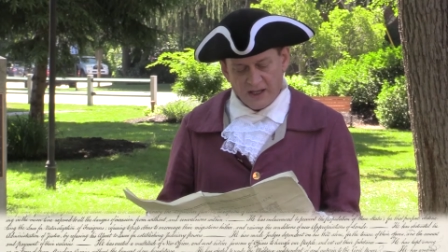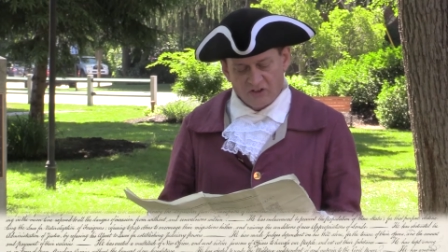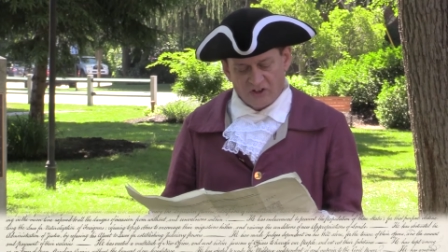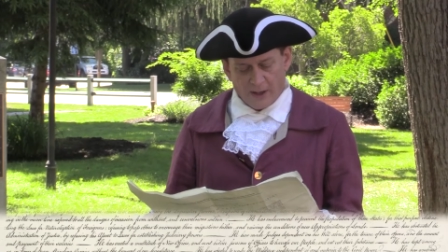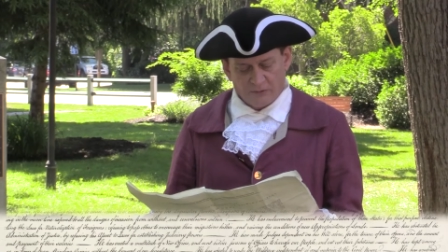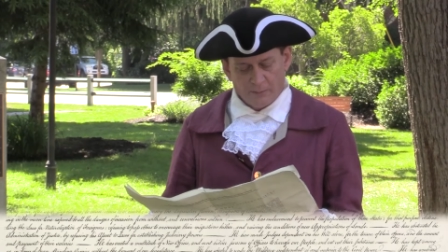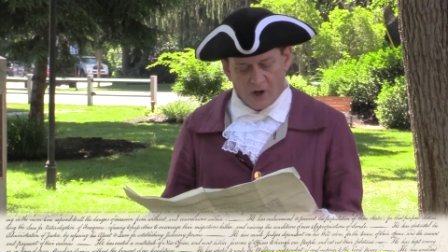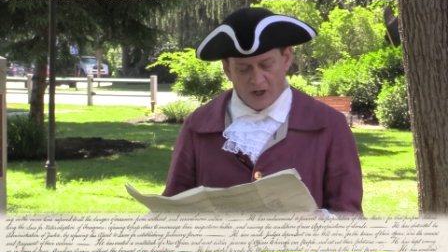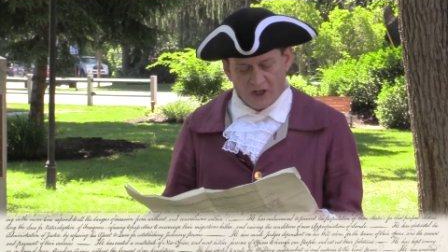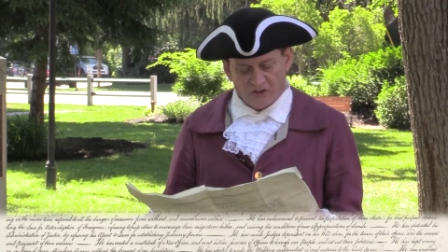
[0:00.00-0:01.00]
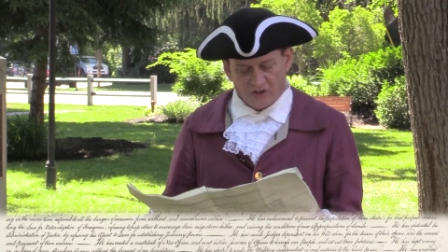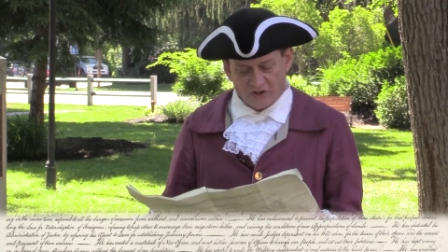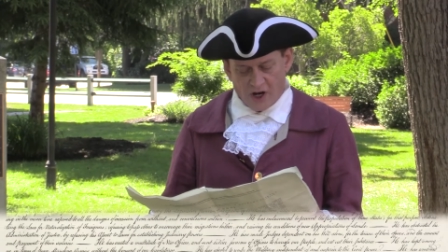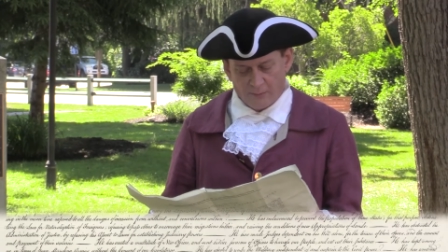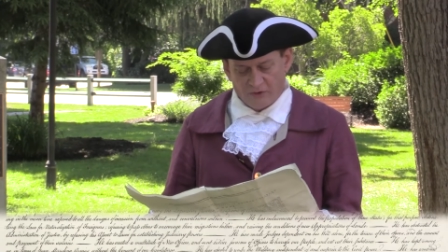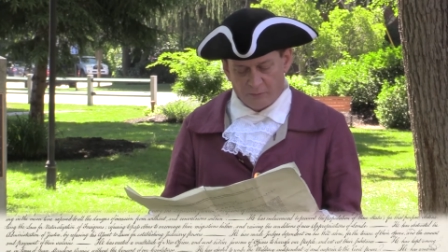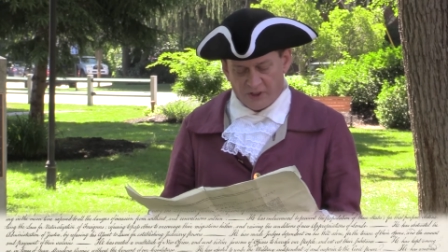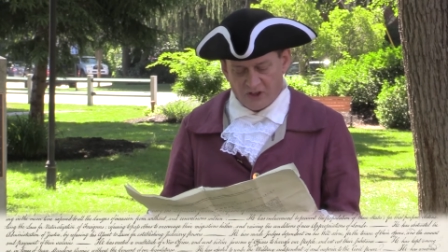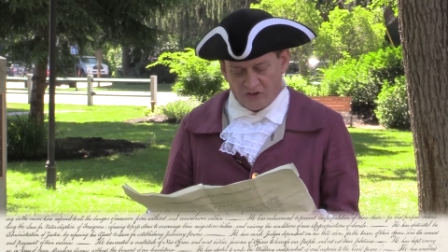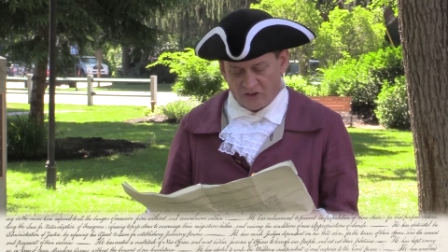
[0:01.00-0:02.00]
He has kept among us in times of
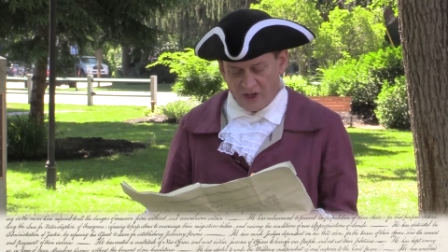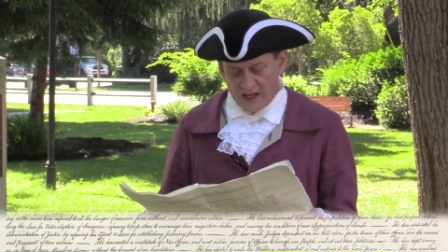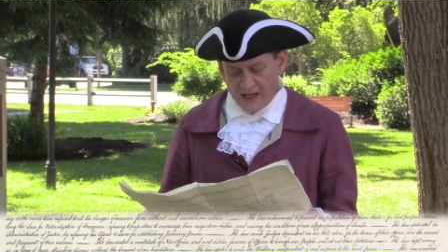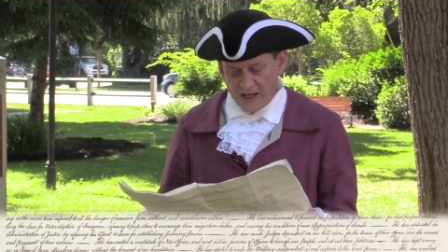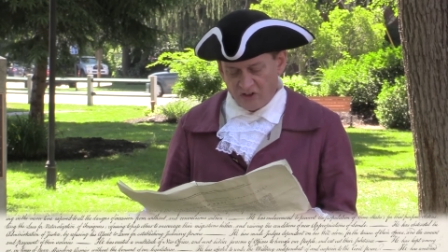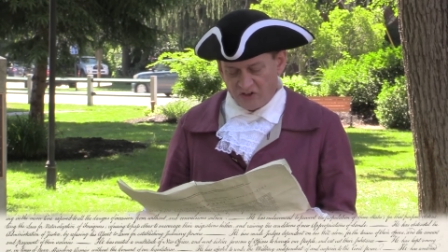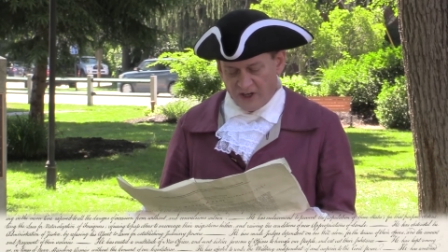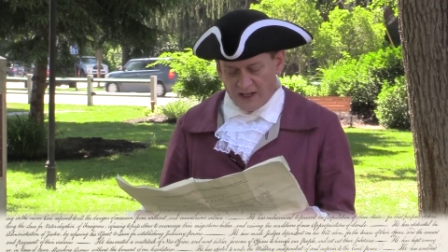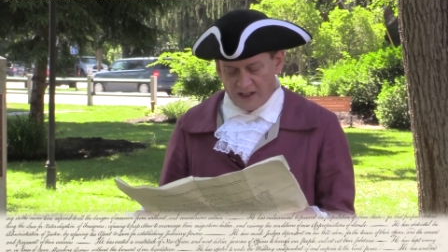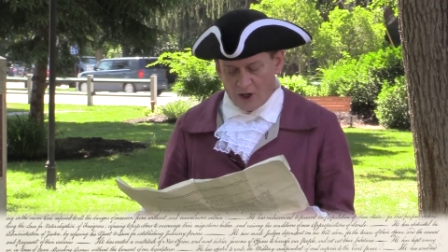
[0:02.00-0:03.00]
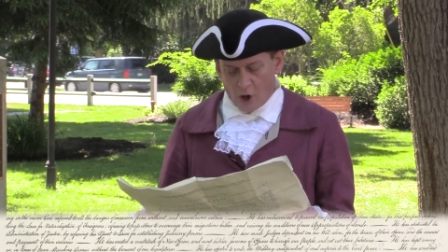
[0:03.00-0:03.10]
peace standing